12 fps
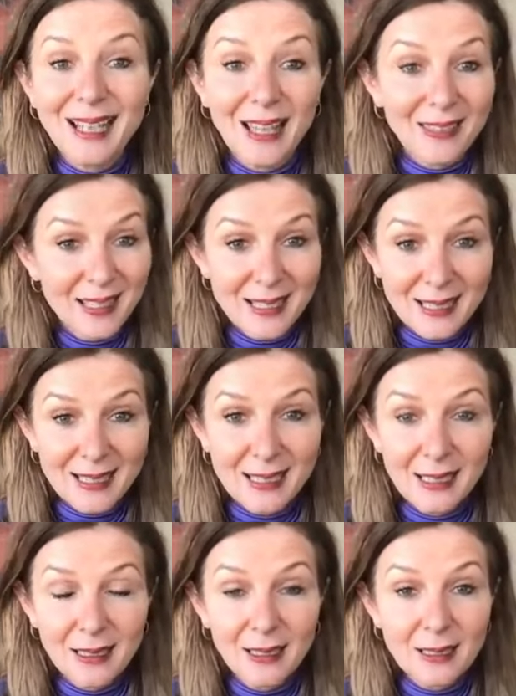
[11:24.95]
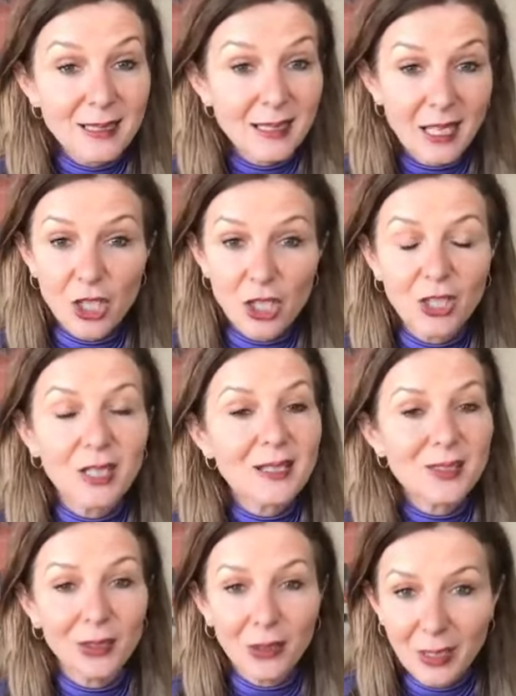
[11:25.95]
Now, this session
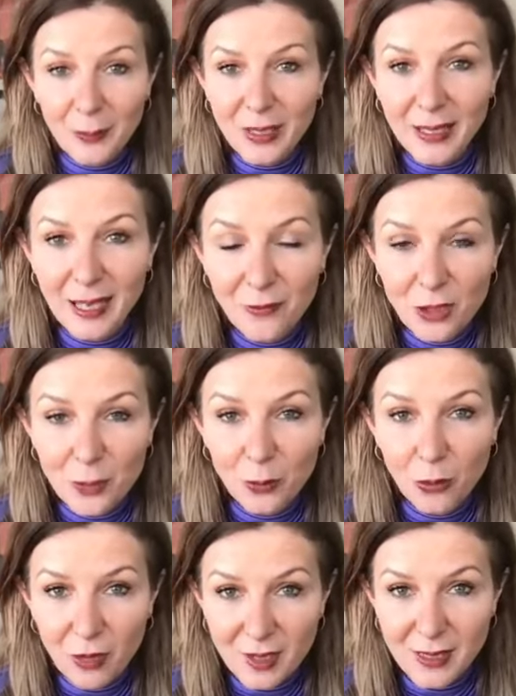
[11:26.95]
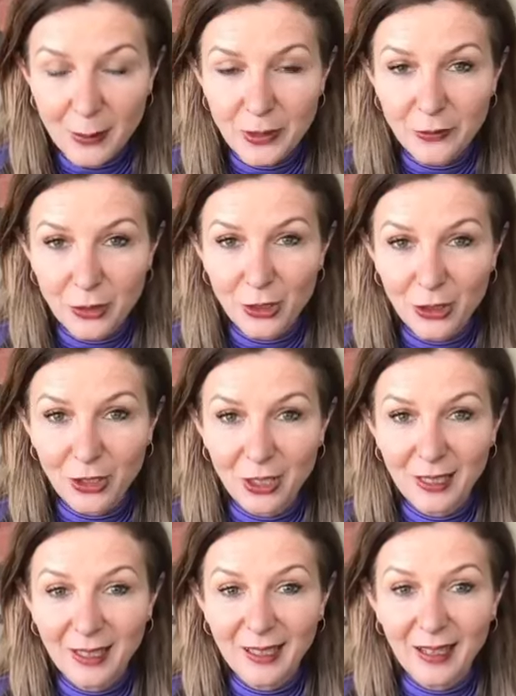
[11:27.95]
is not going to be comfortable for some of
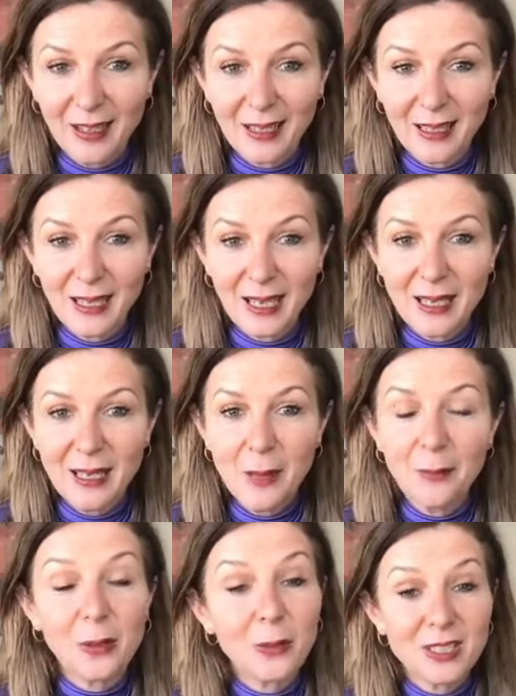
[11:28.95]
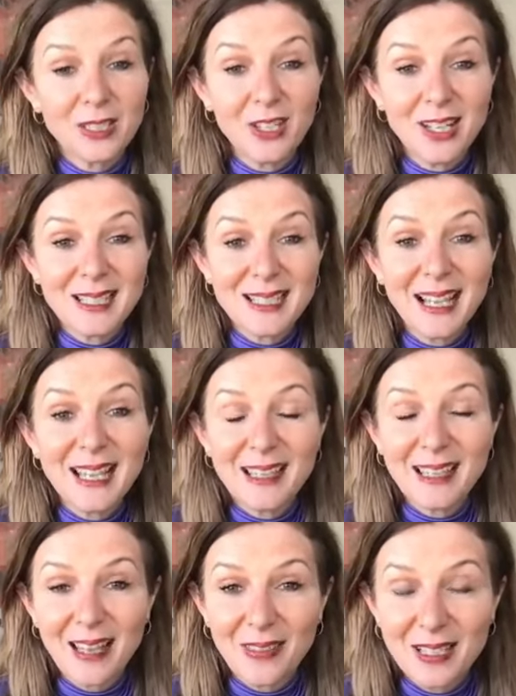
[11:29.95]
you, okay? But what did I
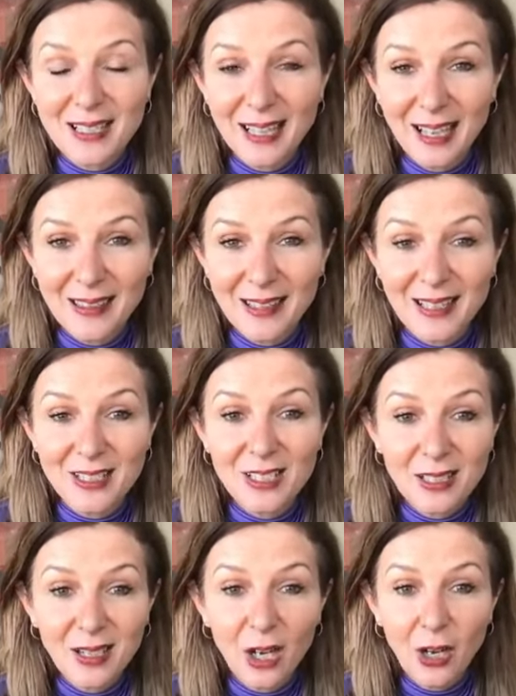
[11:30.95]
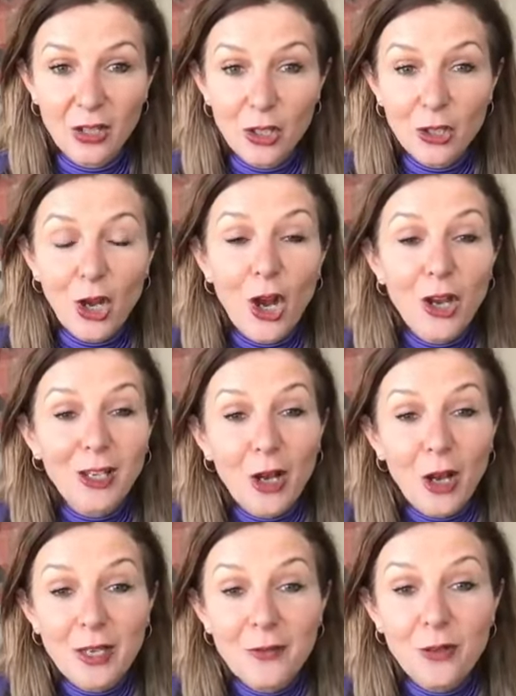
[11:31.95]
say the other day? That, you know,
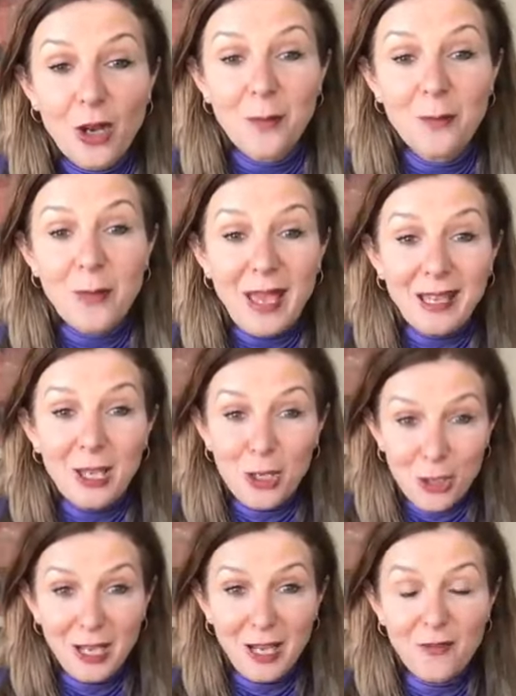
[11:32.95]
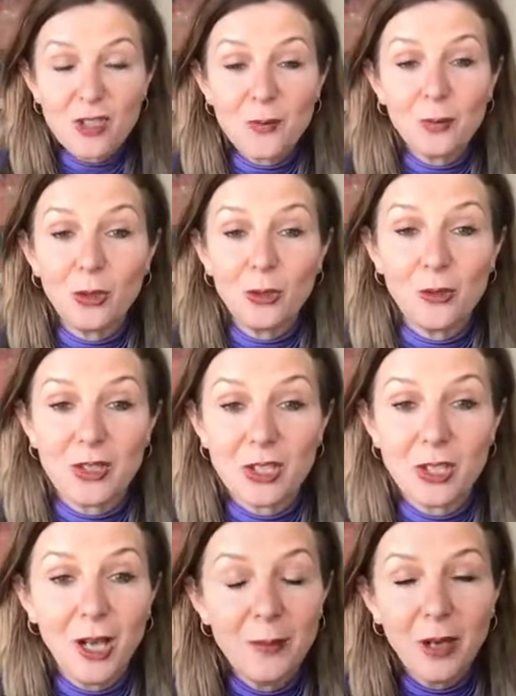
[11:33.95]
if I'm making you comfortable all the
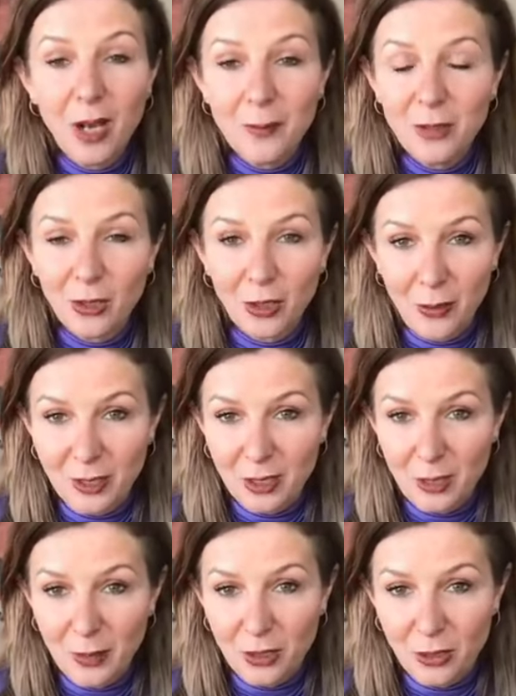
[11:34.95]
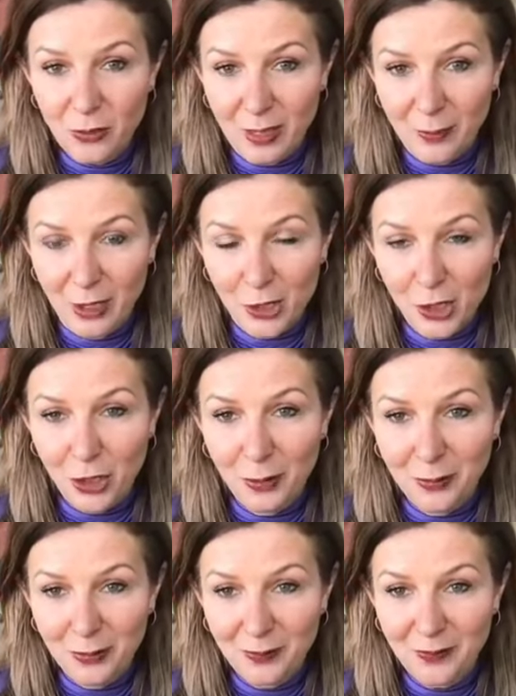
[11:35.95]
time, I'm not going to be doing my
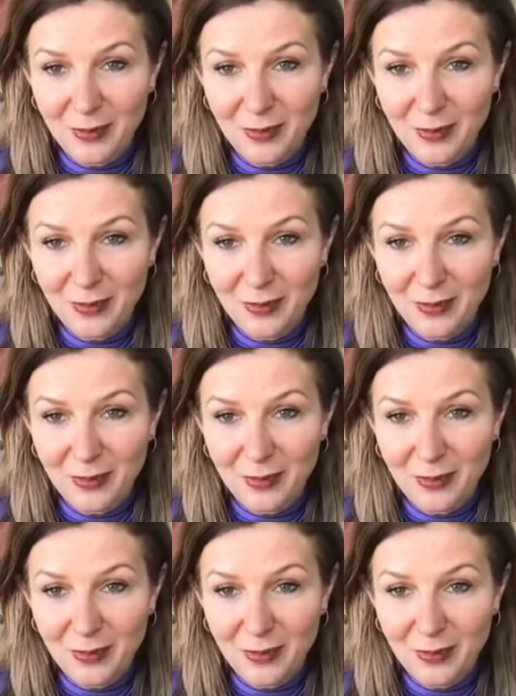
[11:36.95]
job.